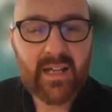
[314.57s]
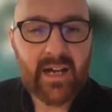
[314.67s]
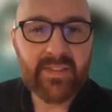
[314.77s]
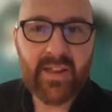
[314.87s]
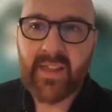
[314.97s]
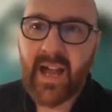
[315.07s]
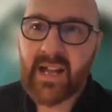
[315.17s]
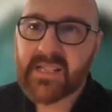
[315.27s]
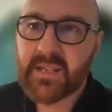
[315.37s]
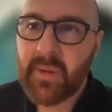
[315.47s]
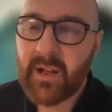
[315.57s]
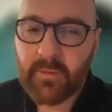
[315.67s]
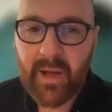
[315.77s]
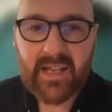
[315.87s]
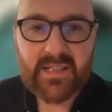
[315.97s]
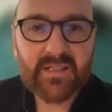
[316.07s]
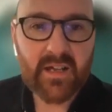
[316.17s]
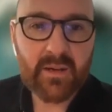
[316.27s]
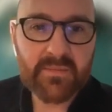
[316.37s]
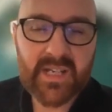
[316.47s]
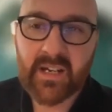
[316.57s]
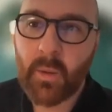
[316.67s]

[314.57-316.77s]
and then the Arctic Bioinformatics standard